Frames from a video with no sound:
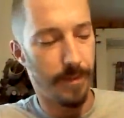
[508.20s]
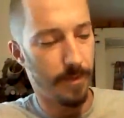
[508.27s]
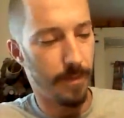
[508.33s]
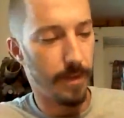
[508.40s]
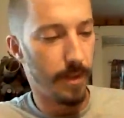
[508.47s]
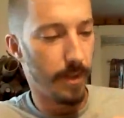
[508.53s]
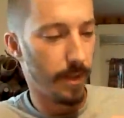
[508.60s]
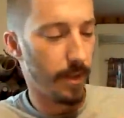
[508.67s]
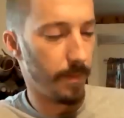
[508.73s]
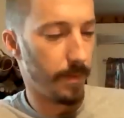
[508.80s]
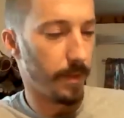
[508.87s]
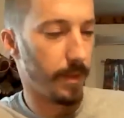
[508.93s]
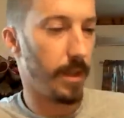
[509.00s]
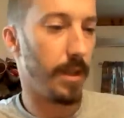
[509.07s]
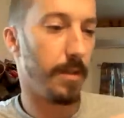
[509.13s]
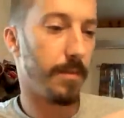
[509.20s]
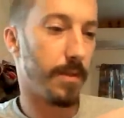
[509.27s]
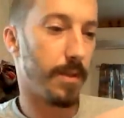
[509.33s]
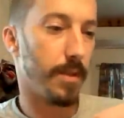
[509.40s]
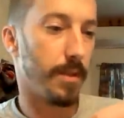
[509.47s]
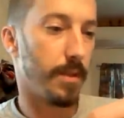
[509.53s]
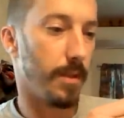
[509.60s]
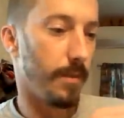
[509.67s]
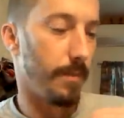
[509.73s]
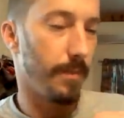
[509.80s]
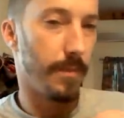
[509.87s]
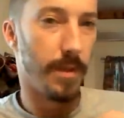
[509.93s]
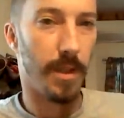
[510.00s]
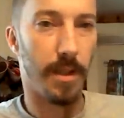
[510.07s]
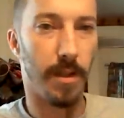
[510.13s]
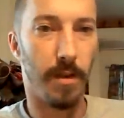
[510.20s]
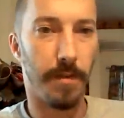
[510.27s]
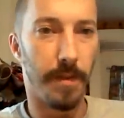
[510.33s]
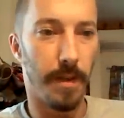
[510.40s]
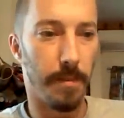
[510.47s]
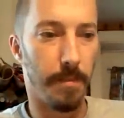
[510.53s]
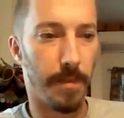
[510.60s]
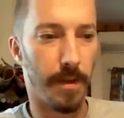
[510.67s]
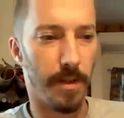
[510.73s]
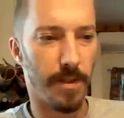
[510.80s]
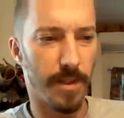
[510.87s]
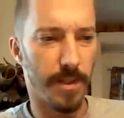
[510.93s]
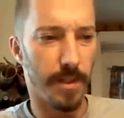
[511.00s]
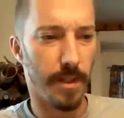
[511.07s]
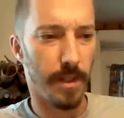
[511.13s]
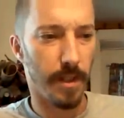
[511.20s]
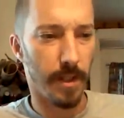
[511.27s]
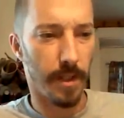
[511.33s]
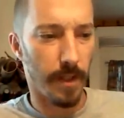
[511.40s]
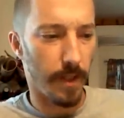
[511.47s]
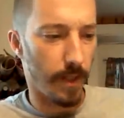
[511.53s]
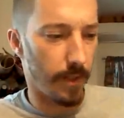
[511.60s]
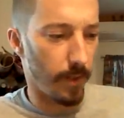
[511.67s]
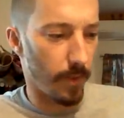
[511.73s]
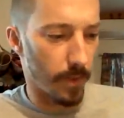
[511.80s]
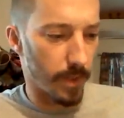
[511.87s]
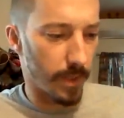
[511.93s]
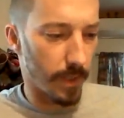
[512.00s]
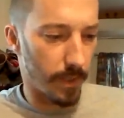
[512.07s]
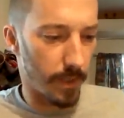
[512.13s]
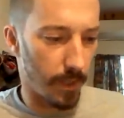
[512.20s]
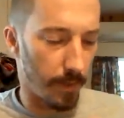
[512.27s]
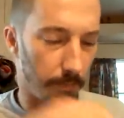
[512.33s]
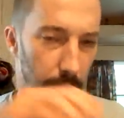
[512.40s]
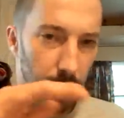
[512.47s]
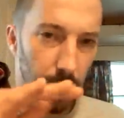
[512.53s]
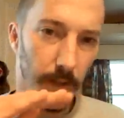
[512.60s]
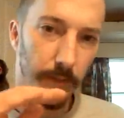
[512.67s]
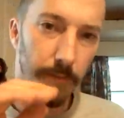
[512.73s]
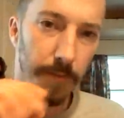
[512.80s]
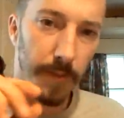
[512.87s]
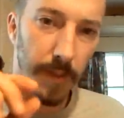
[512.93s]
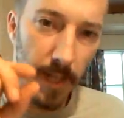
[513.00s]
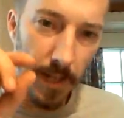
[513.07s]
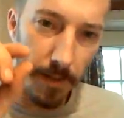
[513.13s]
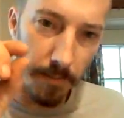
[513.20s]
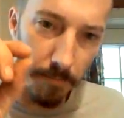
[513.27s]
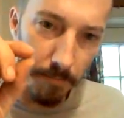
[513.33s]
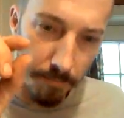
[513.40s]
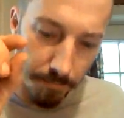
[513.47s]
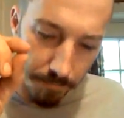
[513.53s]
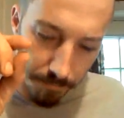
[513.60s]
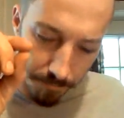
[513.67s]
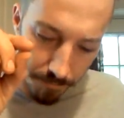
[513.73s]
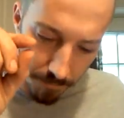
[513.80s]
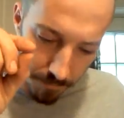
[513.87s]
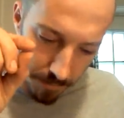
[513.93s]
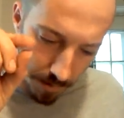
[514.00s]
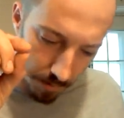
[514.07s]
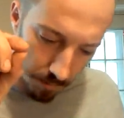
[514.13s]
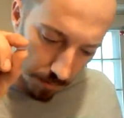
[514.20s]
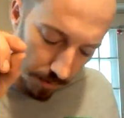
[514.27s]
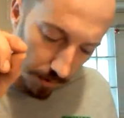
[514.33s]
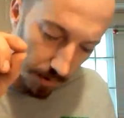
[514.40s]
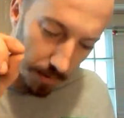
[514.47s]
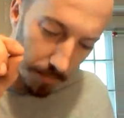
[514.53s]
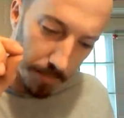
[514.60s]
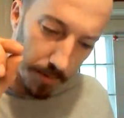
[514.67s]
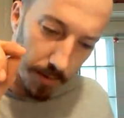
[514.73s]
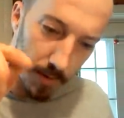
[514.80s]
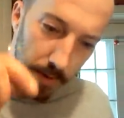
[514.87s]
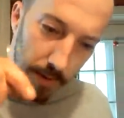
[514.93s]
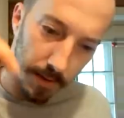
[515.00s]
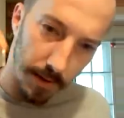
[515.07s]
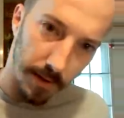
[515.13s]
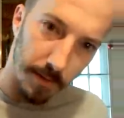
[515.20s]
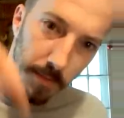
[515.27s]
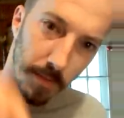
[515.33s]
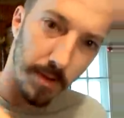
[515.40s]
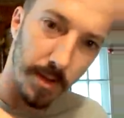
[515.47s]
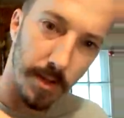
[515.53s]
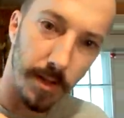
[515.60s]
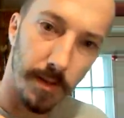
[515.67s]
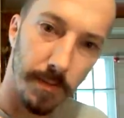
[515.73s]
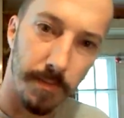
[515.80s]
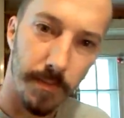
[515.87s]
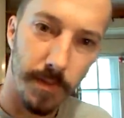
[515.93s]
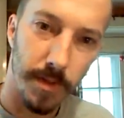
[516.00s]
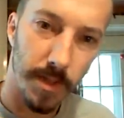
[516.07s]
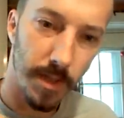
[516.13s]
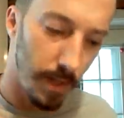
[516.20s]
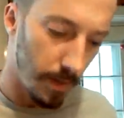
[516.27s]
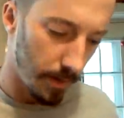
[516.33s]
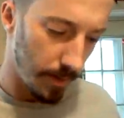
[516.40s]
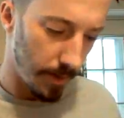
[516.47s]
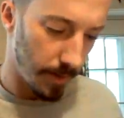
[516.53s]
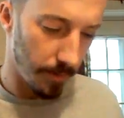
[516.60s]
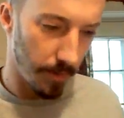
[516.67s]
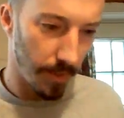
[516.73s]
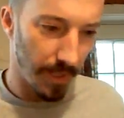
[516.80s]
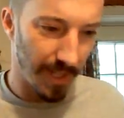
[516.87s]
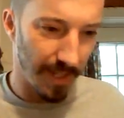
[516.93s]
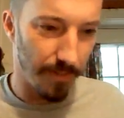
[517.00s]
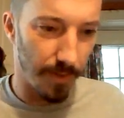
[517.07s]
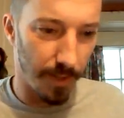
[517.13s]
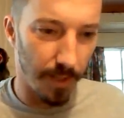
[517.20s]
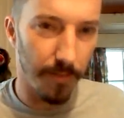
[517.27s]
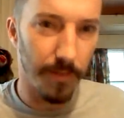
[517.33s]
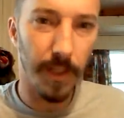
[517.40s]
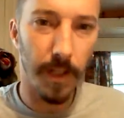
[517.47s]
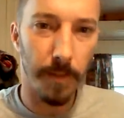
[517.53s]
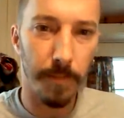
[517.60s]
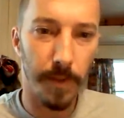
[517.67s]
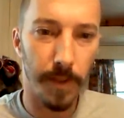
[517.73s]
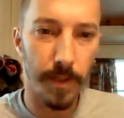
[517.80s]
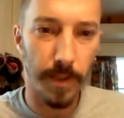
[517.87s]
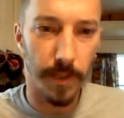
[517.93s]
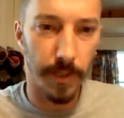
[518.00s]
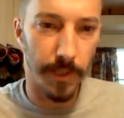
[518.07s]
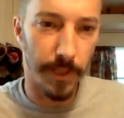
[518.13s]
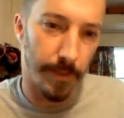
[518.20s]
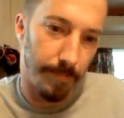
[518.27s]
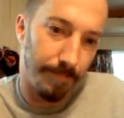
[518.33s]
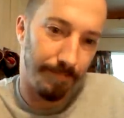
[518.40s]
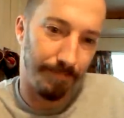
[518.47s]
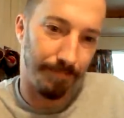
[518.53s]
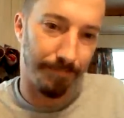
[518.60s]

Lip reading: Spin it a couple times just to take off any burrs. I noticed that little flat thing with the nipple on it that's supposed to seat on there, if you leave a lot of burrs on there,